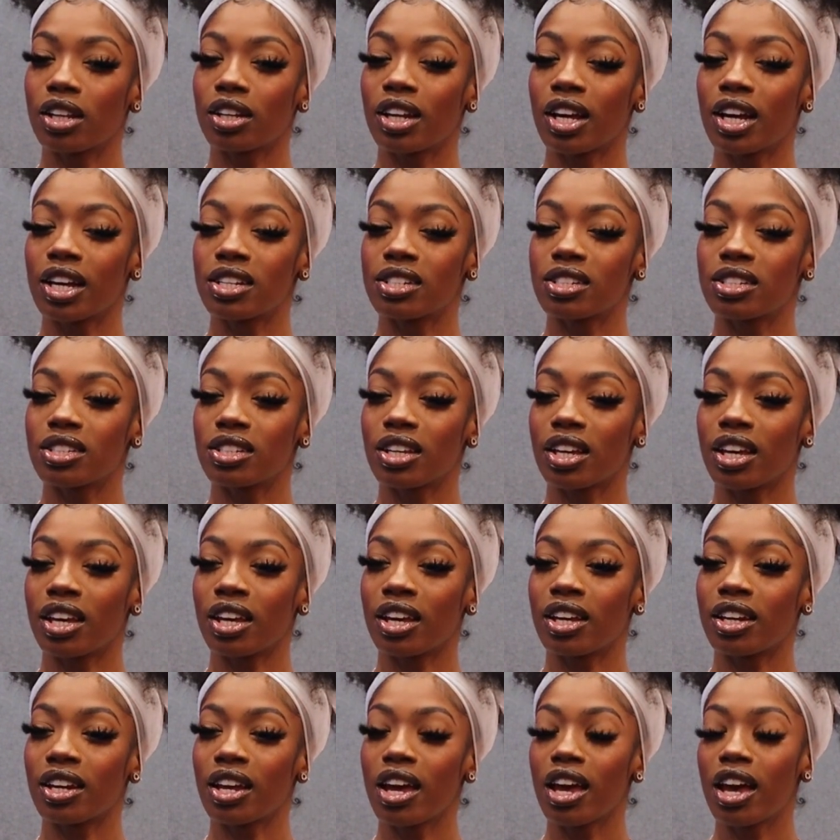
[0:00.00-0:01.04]
unless
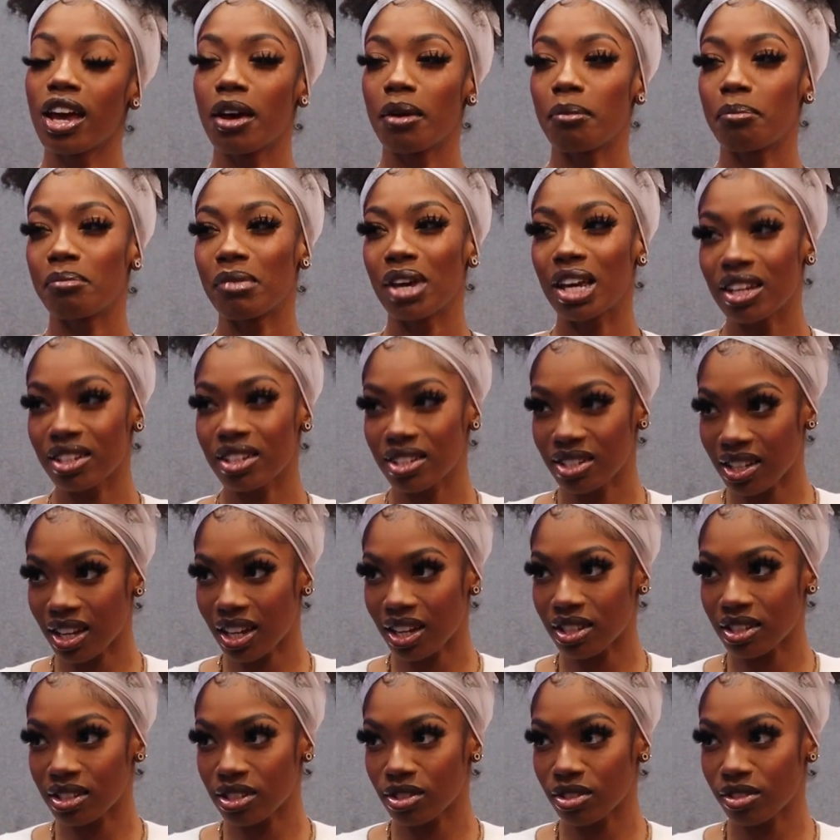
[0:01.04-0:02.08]
it makes
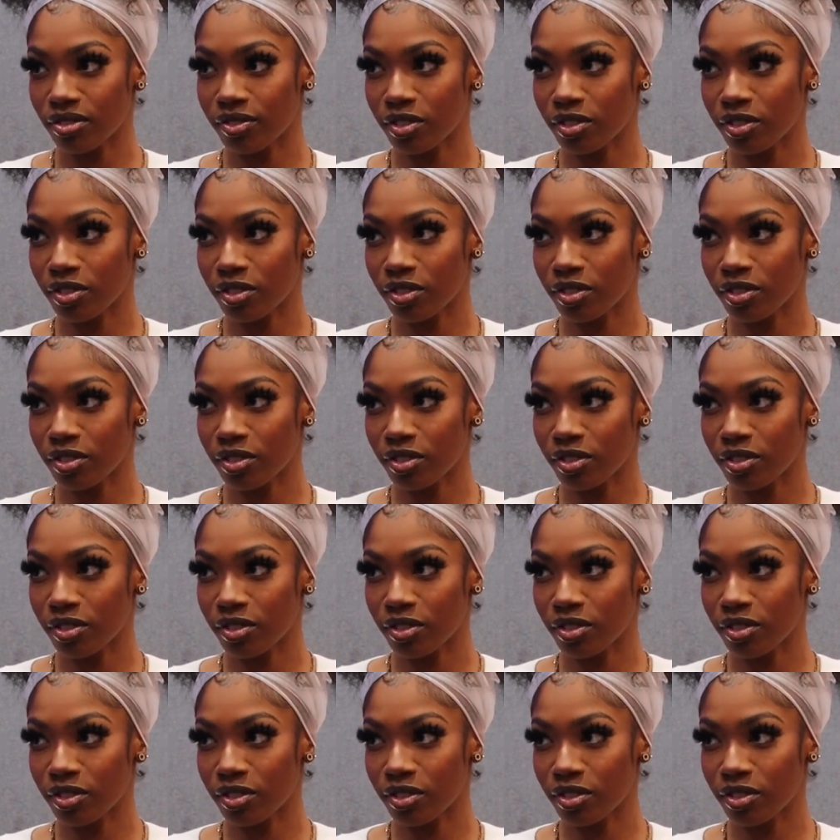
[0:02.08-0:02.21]
sense.